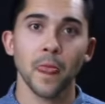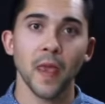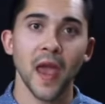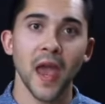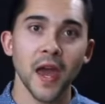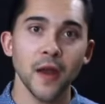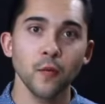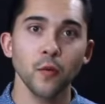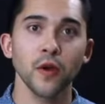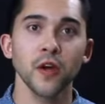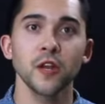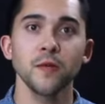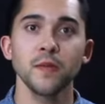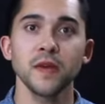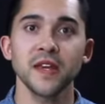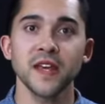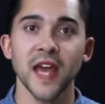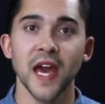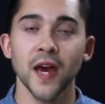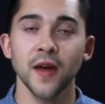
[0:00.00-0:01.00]
And we're going to be
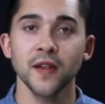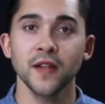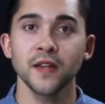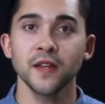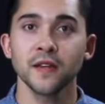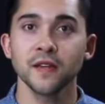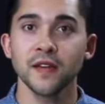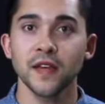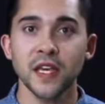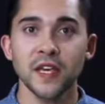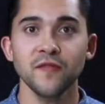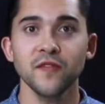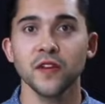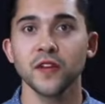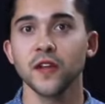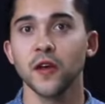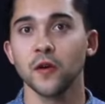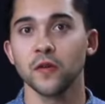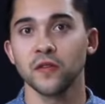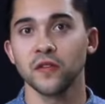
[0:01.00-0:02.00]
counting even
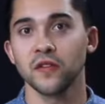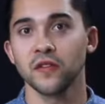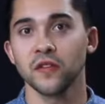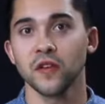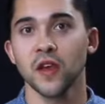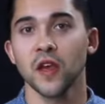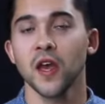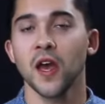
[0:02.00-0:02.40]
notes.